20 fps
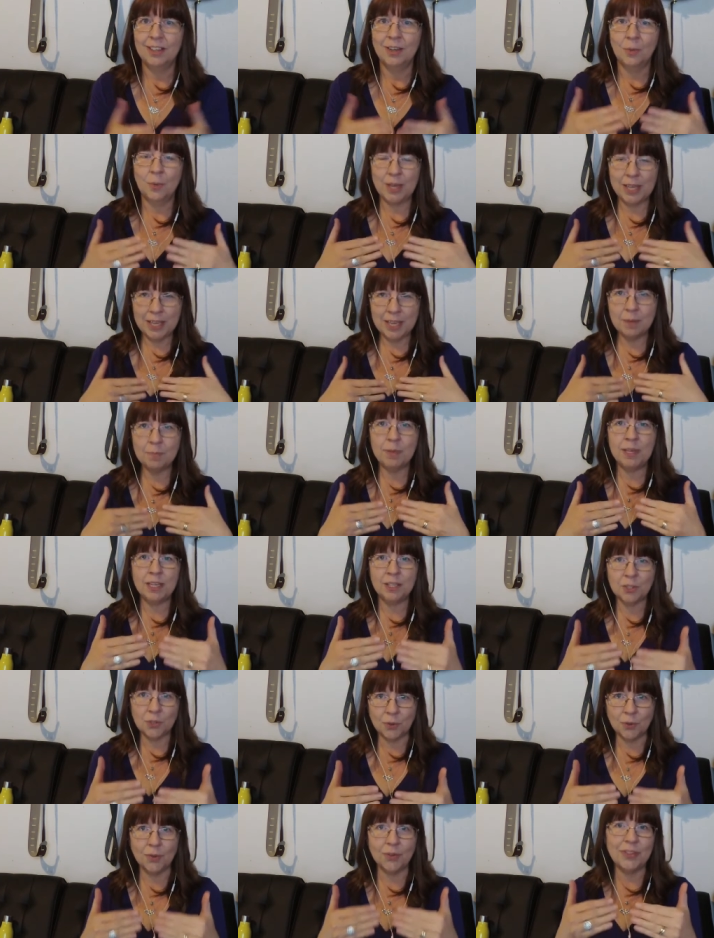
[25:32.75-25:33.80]
We keep being
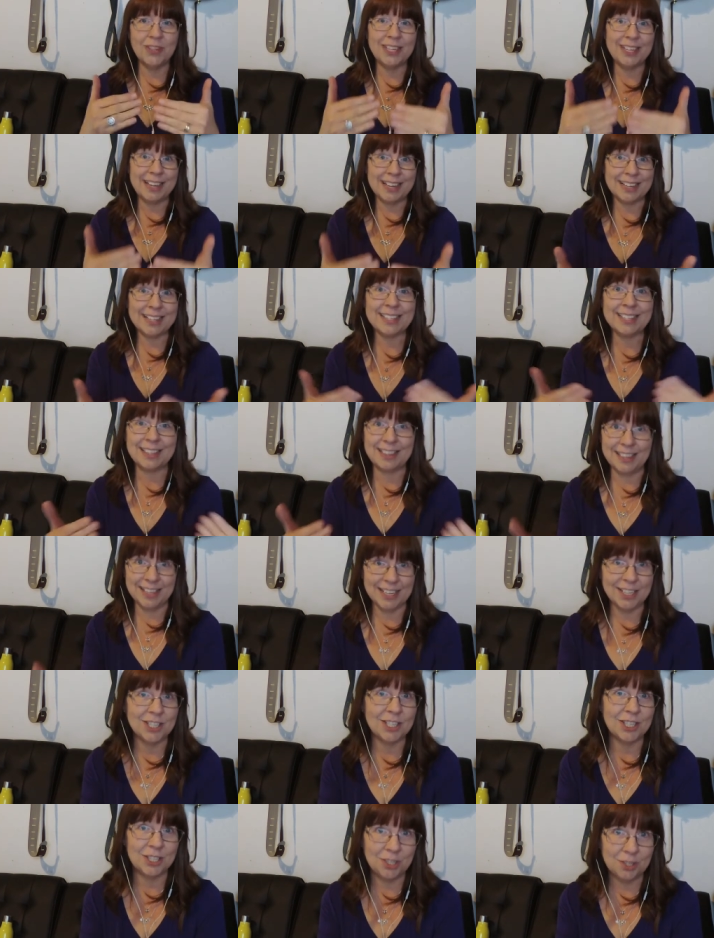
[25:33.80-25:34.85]
told the next
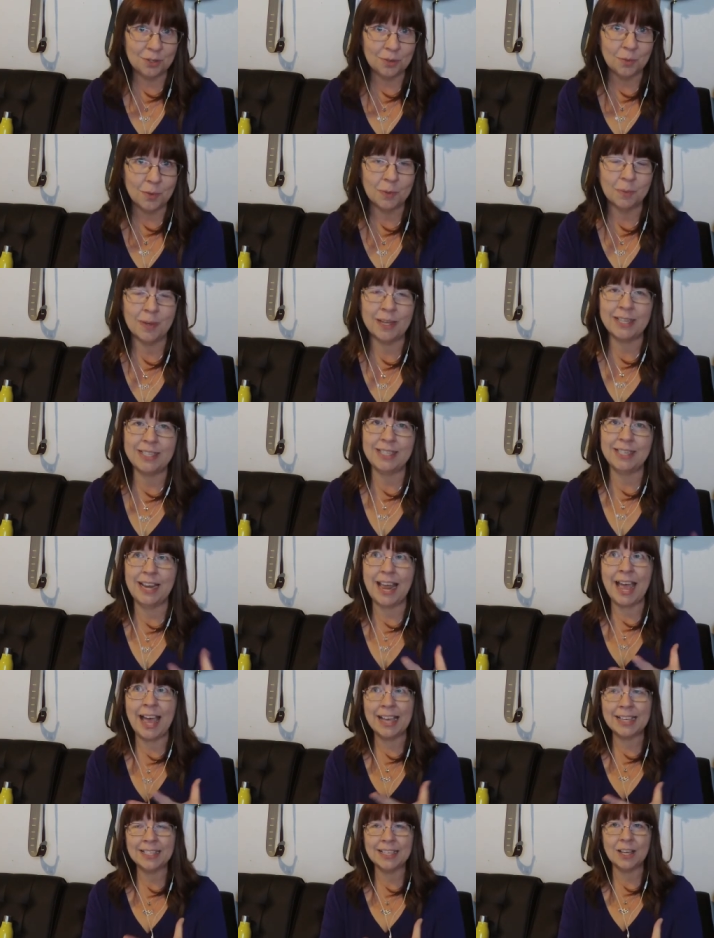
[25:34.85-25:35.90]
thing to do. When we
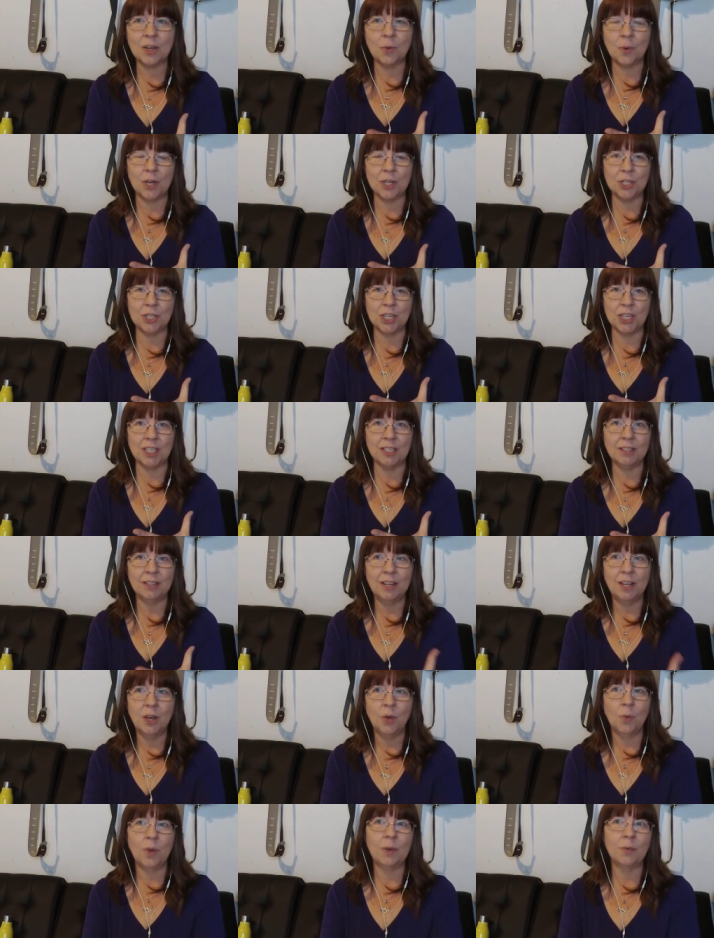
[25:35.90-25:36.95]
ask a question,
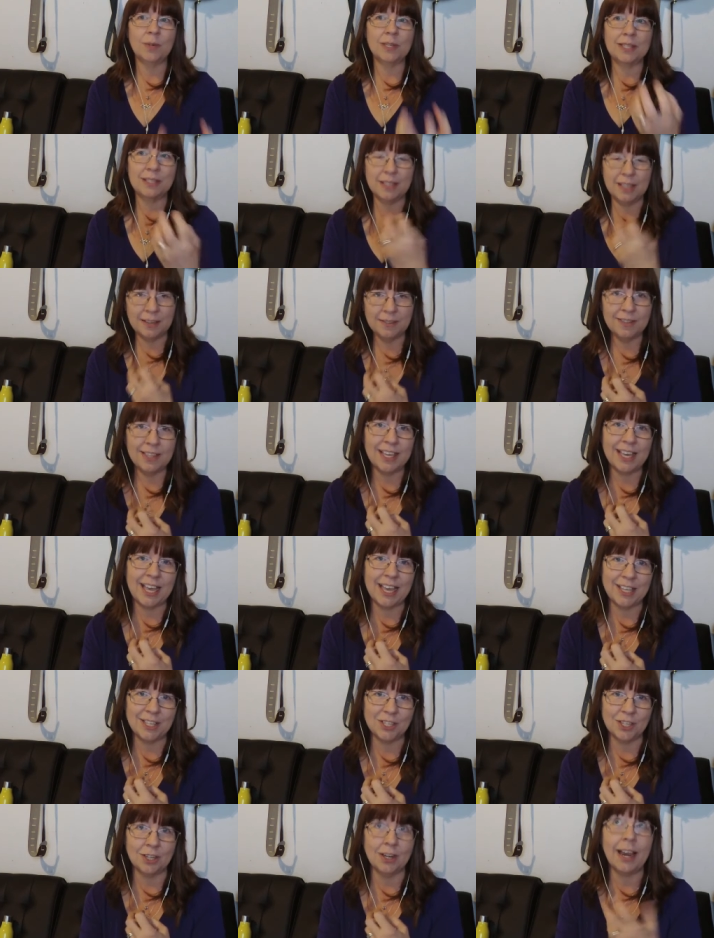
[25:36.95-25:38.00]
we receive the
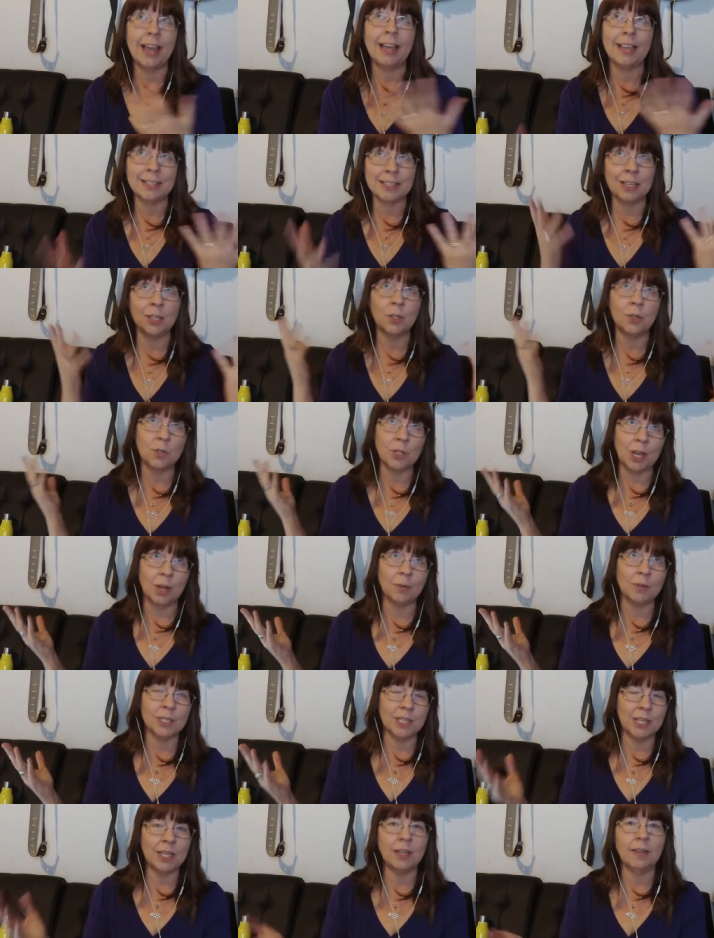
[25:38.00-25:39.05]
answer ask and you shall
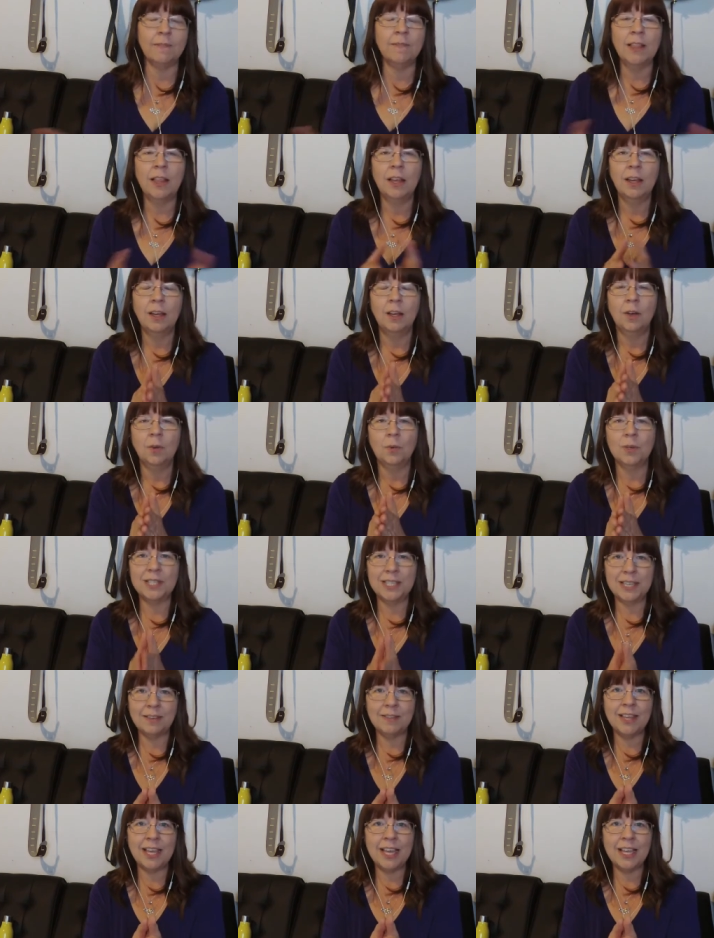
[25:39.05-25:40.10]
receive.
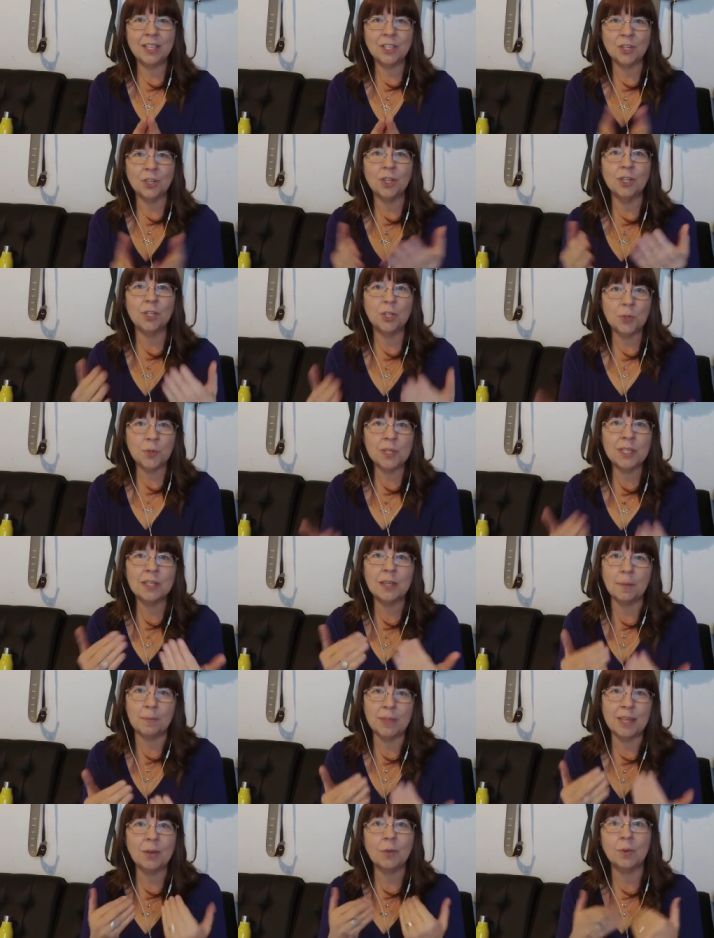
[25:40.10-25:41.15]
Receive the answer and do
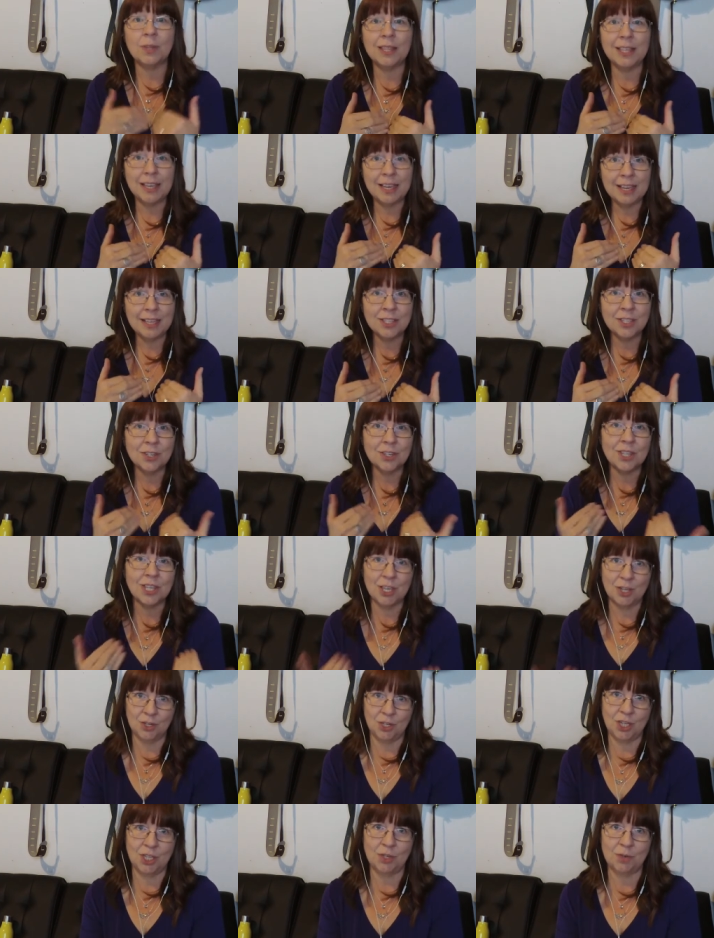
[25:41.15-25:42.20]
something with the answer that
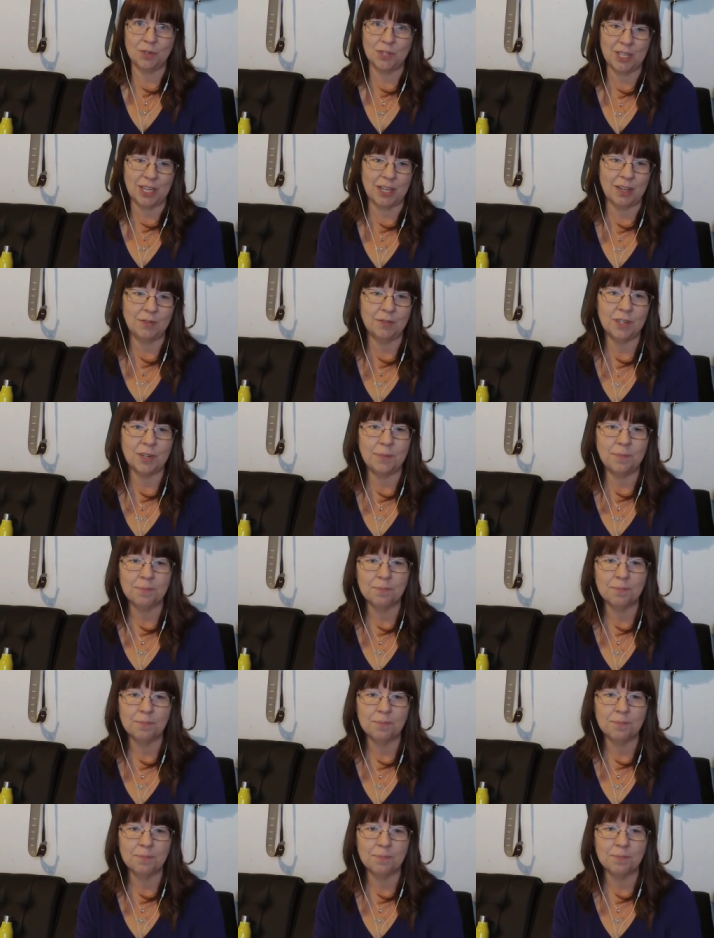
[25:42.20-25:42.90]
you just received.